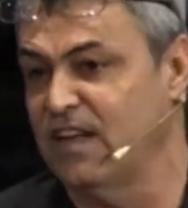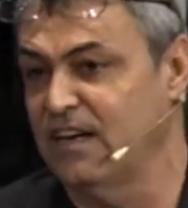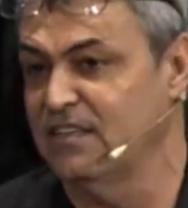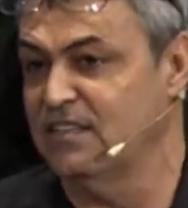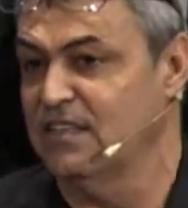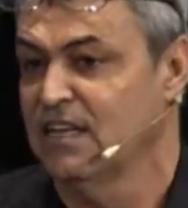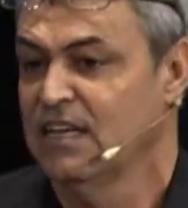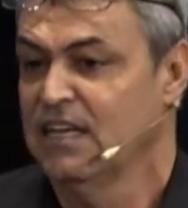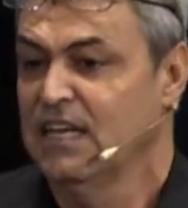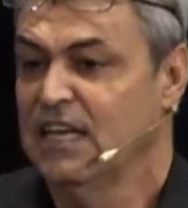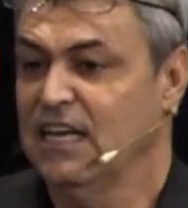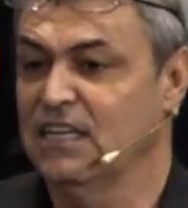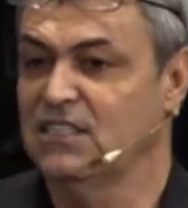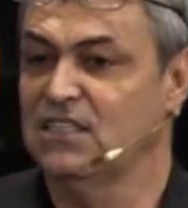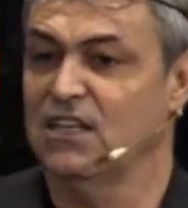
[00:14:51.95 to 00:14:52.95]
It's
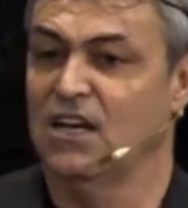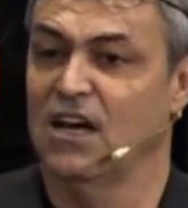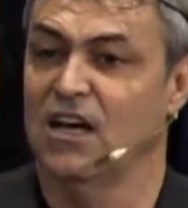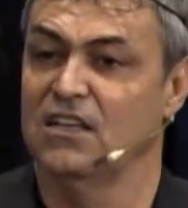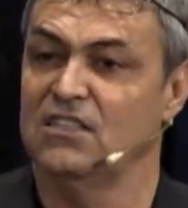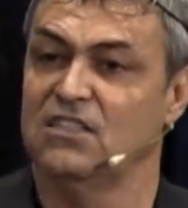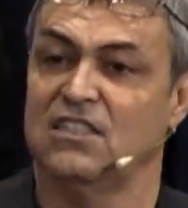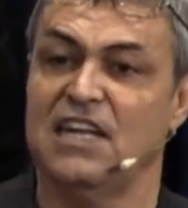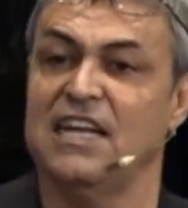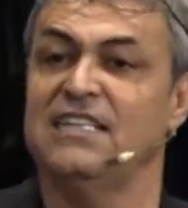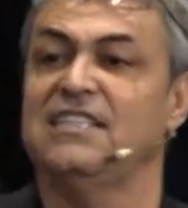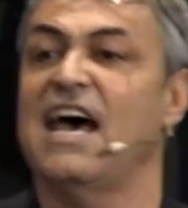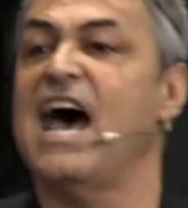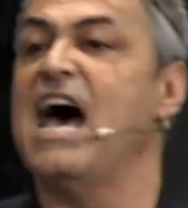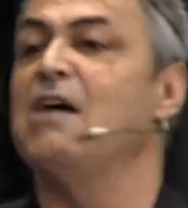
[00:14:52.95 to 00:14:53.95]
it's uh, seed
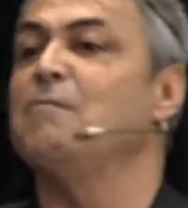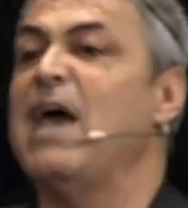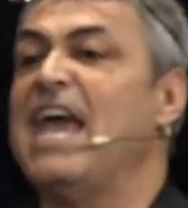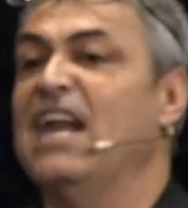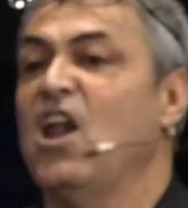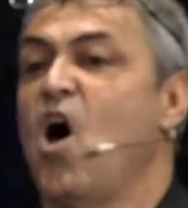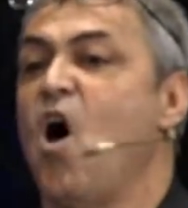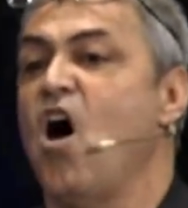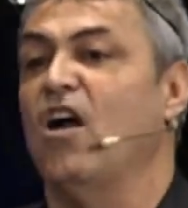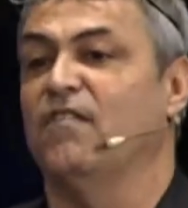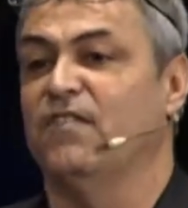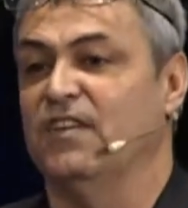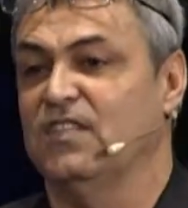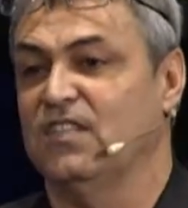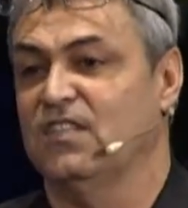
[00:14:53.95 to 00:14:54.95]
time and
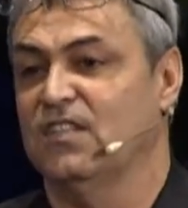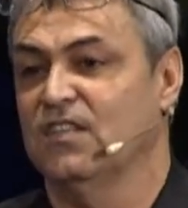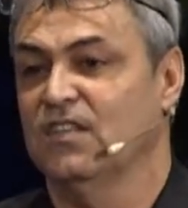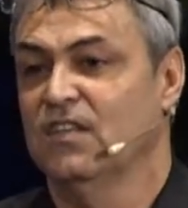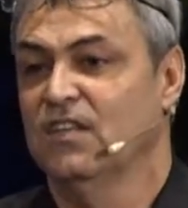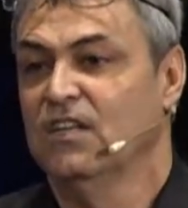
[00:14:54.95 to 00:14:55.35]
harvest.